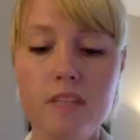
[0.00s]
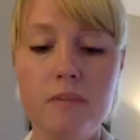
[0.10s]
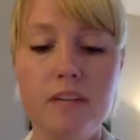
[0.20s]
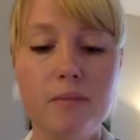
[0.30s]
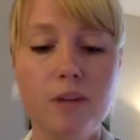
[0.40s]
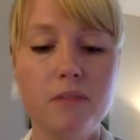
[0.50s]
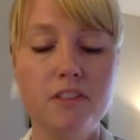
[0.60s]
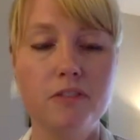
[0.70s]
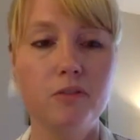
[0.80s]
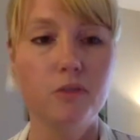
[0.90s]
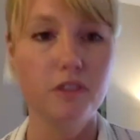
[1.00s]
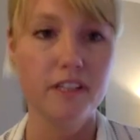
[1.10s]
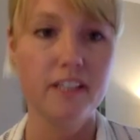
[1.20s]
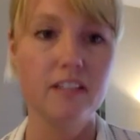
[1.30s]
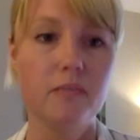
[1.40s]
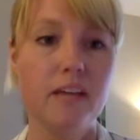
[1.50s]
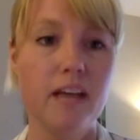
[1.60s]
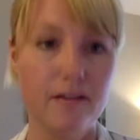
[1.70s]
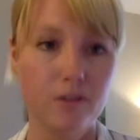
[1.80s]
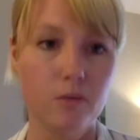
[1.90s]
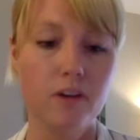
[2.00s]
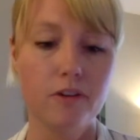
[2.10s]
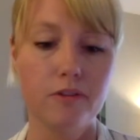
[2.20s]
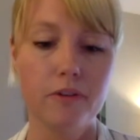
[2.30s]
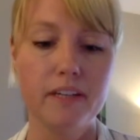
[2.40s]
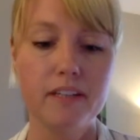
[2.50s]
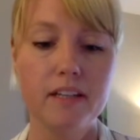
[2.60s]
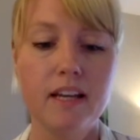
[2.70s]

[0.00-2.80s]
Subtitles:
But I promise you, in order to heal it, we have to walk through it.